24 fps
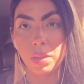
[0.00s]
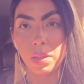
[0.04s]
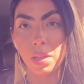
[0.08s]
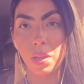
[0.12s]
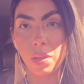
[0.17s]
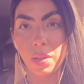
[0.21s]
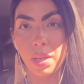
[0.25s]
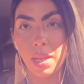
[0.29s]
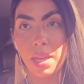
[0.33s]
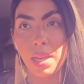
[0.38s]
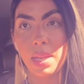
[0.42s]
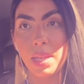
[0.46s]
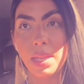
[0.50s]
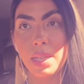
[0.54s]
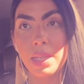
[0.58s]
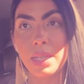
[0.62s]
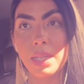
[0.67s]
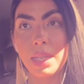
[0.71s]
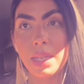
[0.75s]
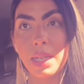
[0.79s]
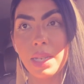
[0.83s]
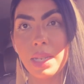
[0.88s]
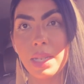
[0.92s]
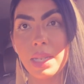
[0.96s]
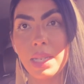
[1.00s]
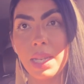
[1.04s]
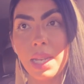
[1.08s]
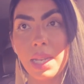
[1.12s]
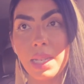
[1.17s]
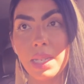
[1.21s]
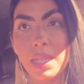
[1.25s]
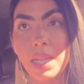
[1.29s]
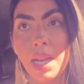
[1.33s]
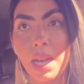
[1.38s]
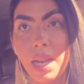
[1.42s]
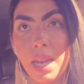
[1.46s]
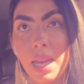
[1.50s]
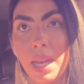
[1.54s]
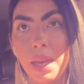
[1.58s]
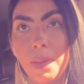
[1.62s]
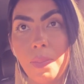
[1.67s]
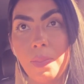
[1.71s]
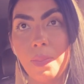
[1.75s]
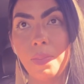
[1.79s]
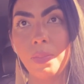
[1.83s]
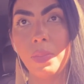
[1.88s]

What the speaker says: Okay? It's going to take time.